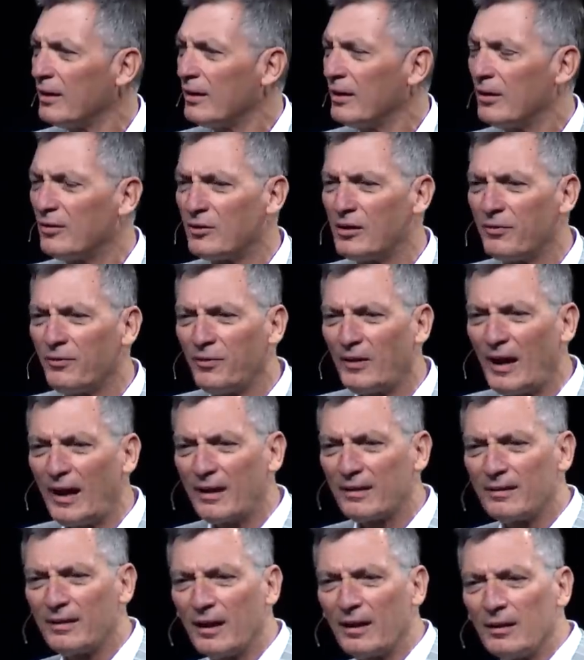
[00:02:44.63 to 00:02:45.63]
is the
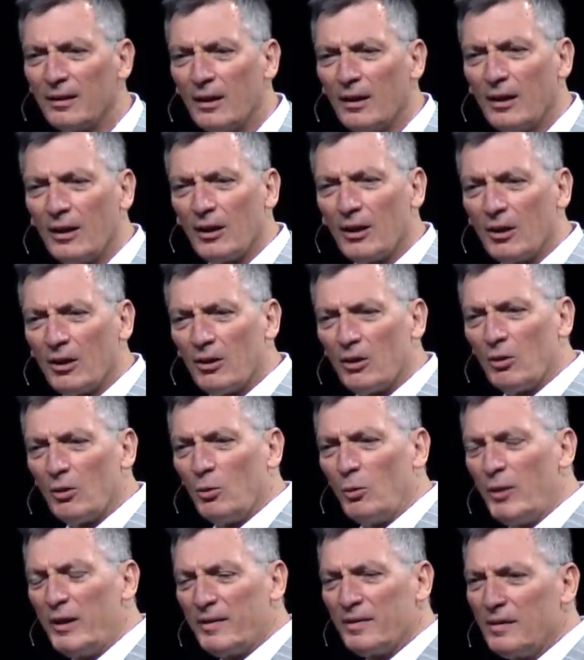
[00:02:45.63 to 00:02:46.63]
fact that
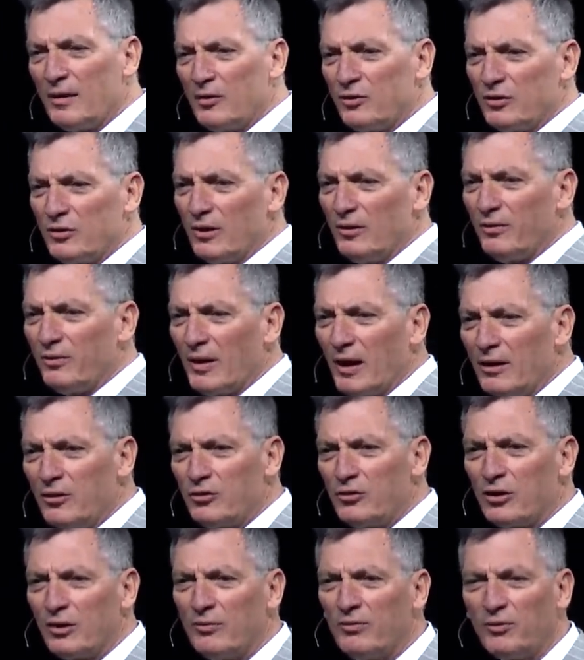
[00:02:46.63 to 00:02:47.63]
with this
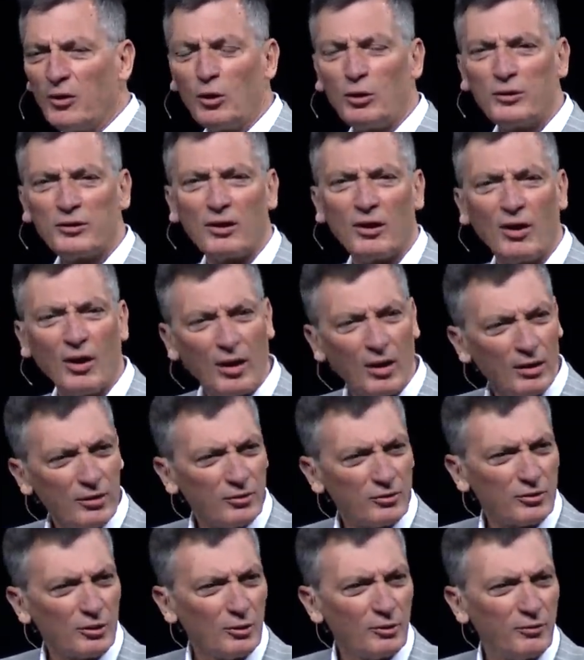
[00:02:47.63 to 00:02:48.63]
invention, Volta
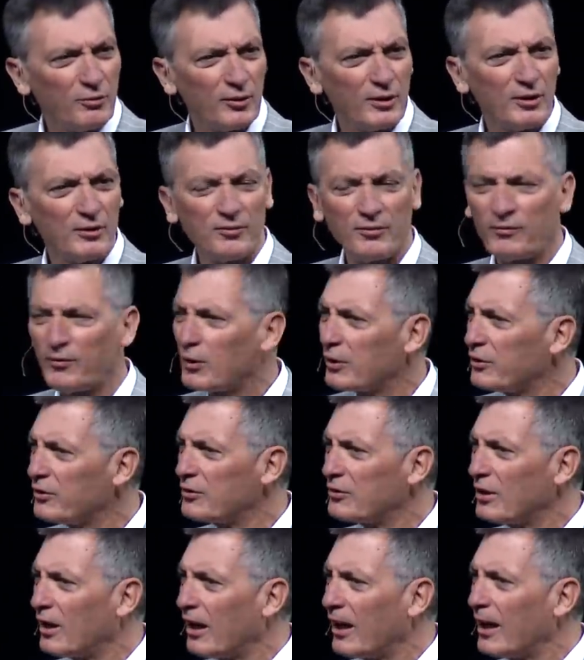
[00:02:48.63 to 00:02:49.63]
also, for the first
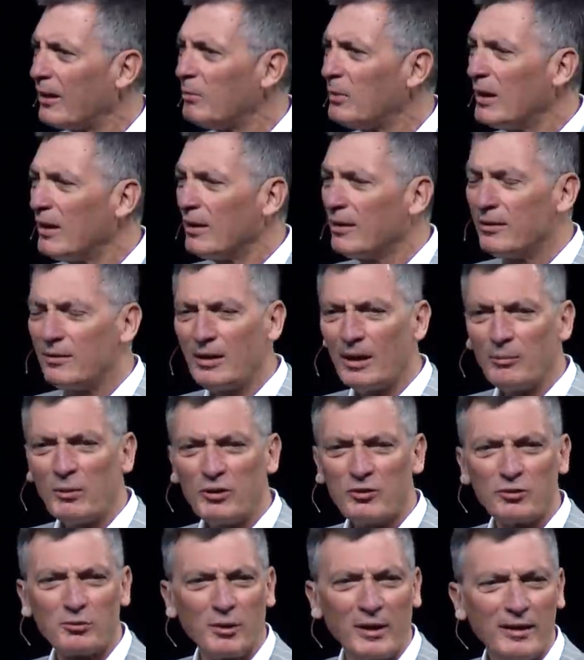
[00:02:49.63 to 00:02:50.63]
time,
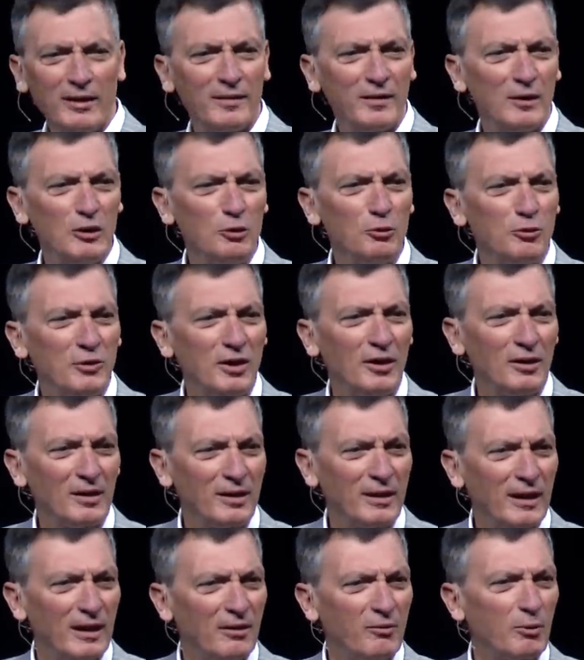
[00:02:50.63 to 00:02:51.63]
demonstrated the
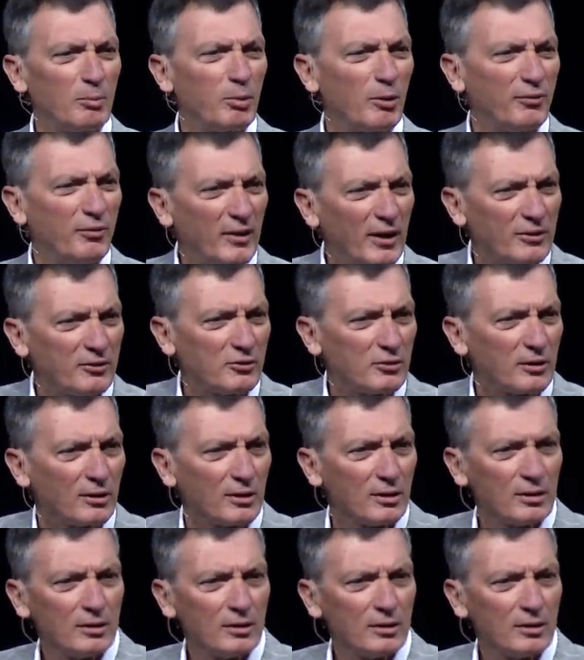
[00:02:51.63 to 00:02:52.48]
utility of a professor.